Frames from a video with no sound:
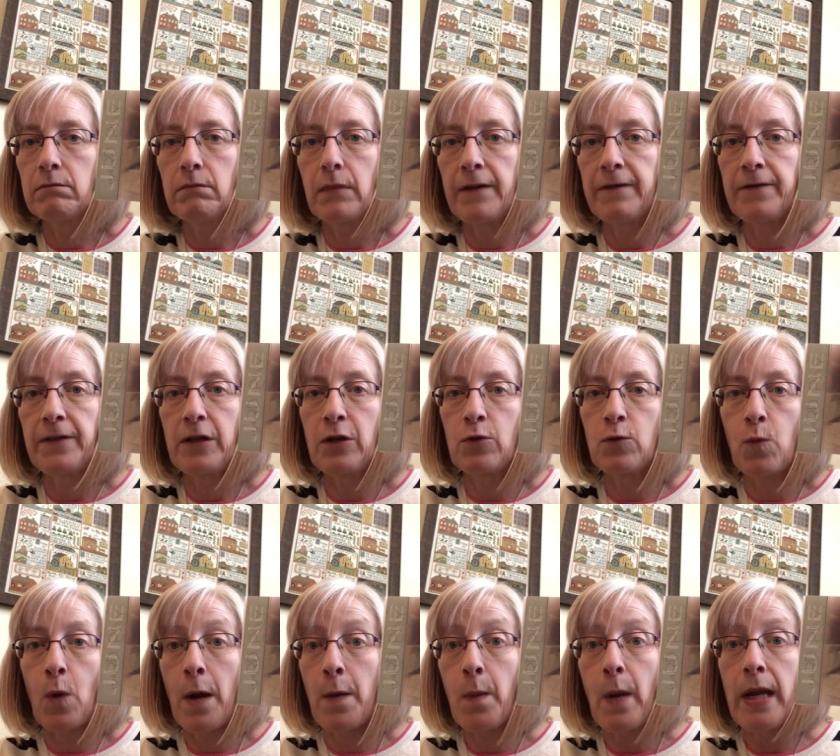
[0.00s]
I figured,
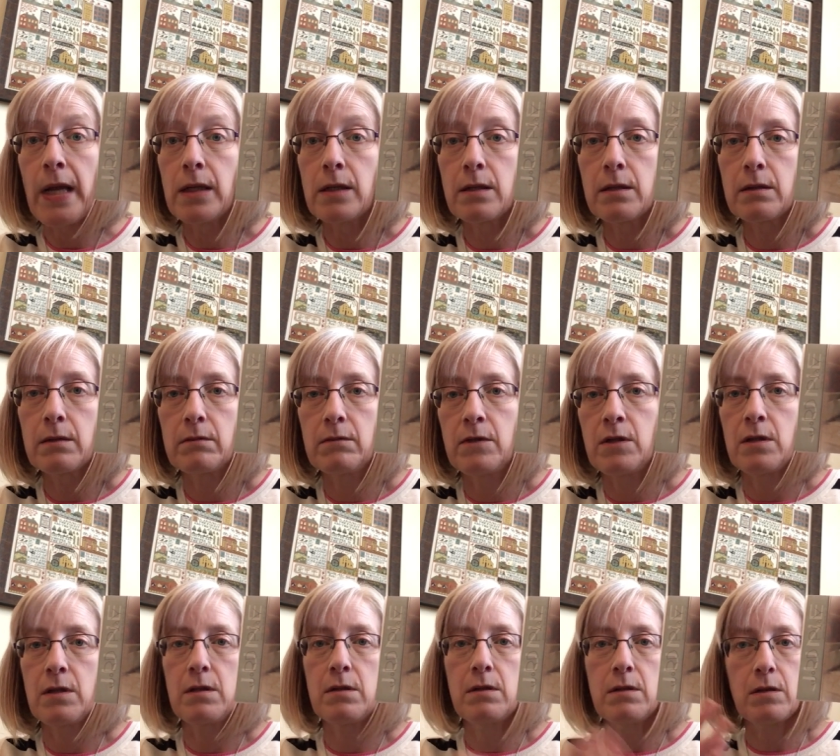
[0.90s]
why wait?
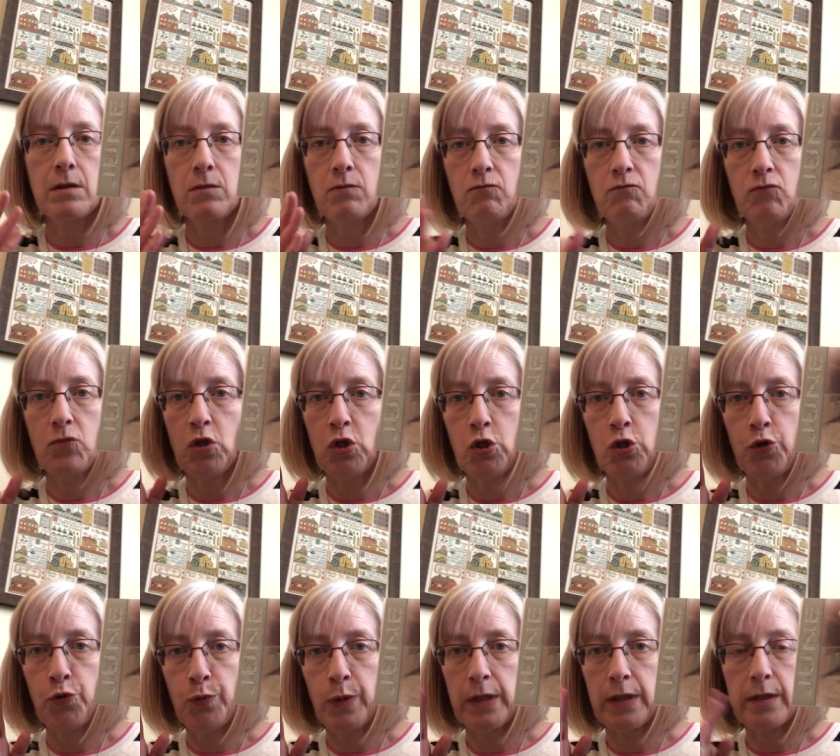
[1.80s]
Just
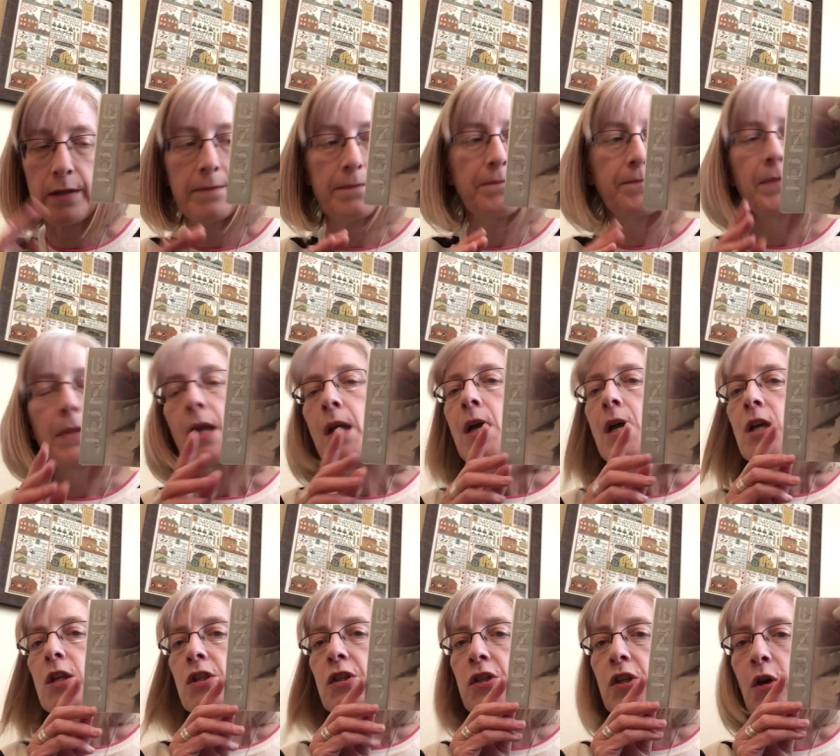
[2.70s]
do it.
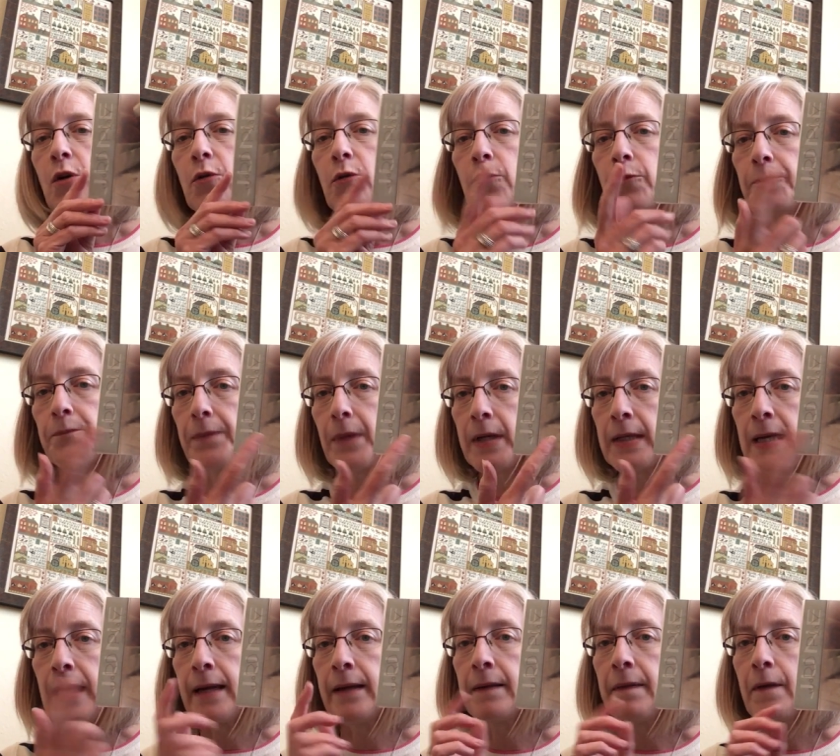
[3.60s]
So
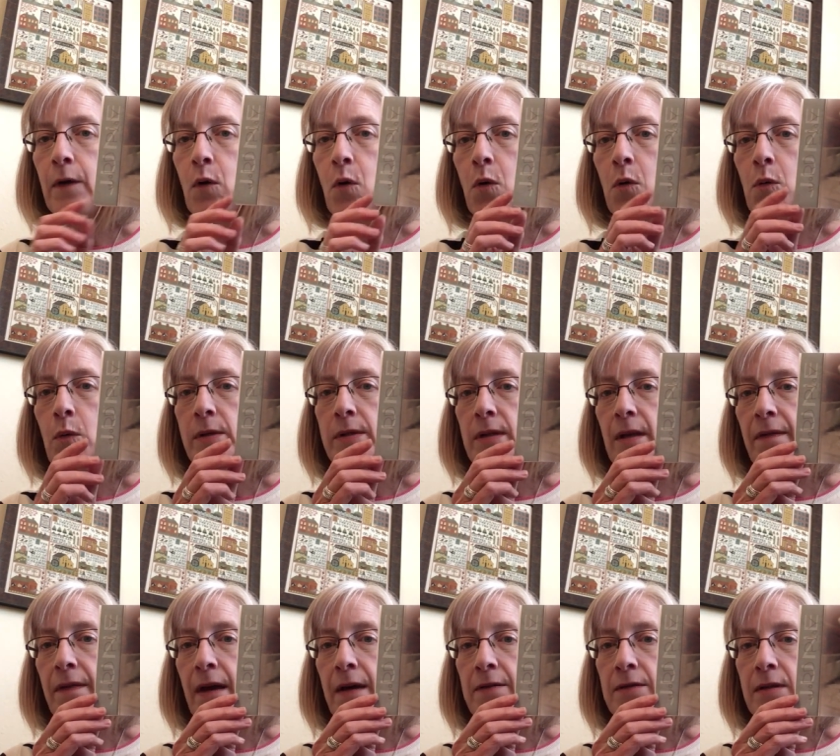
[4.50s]
again, the goal was
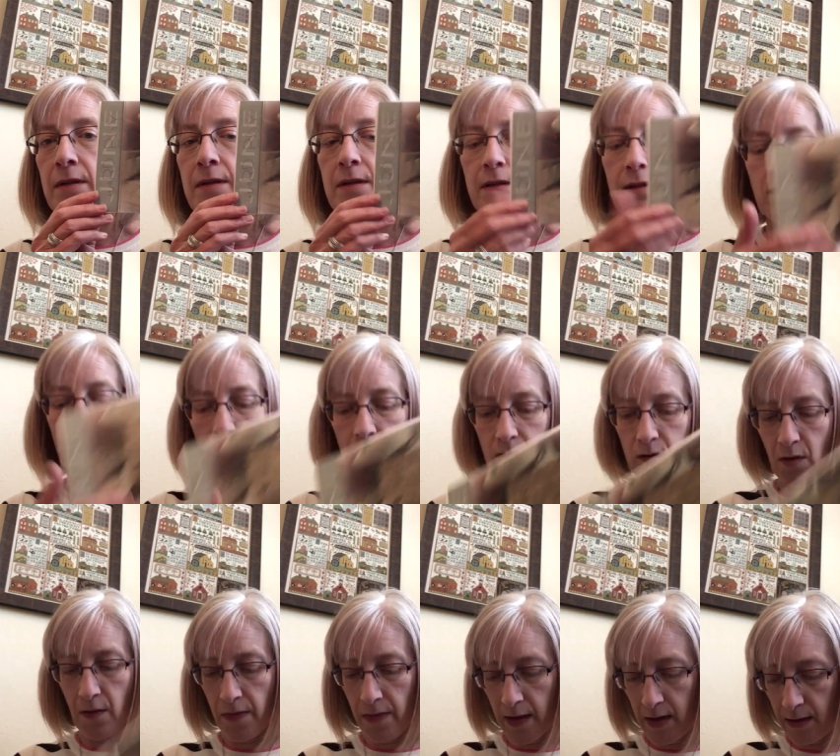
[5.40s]
1,000 stitches
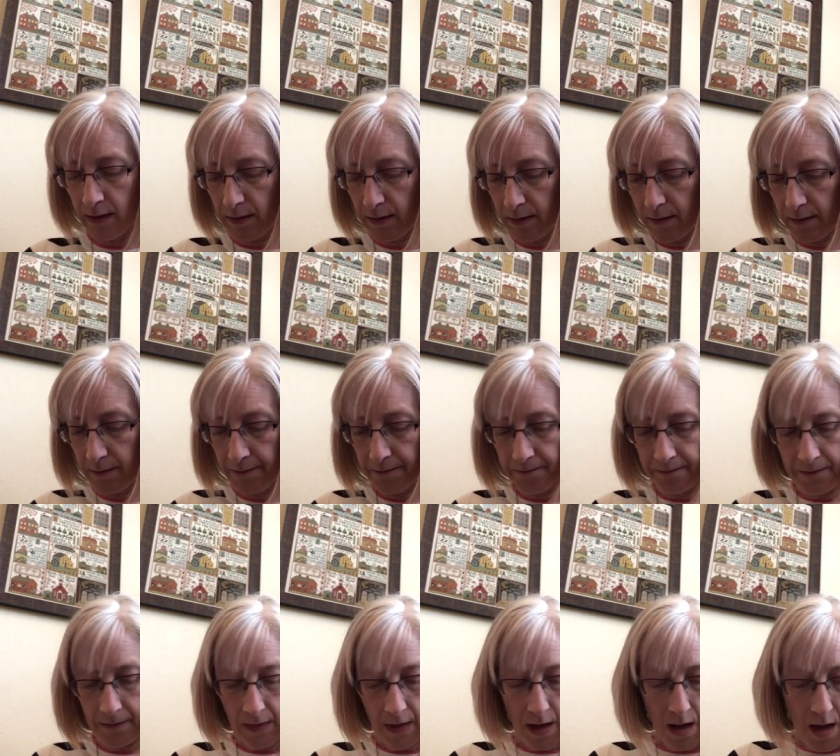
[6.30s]
on this.
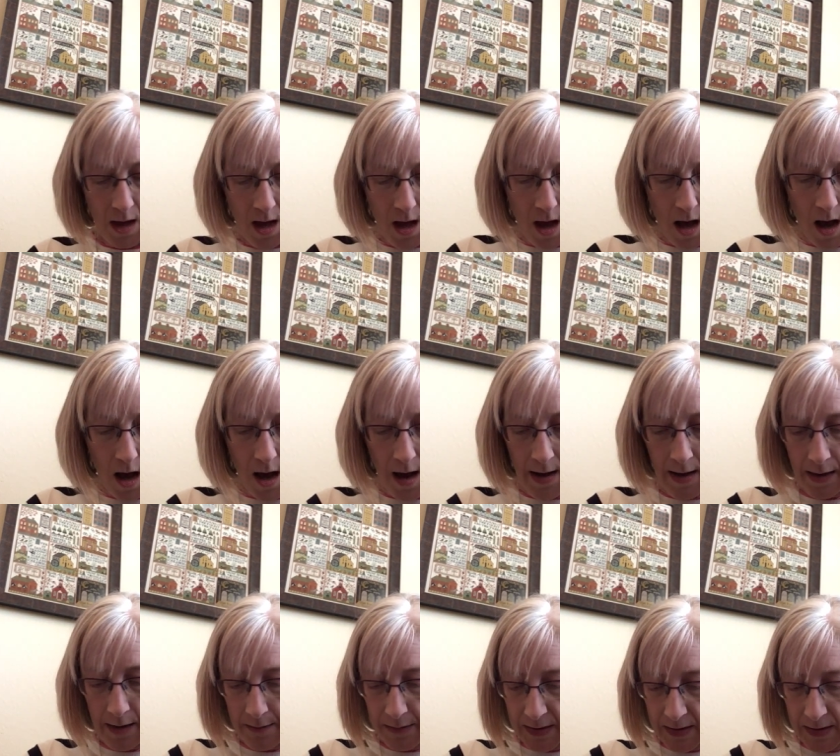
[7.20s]
I am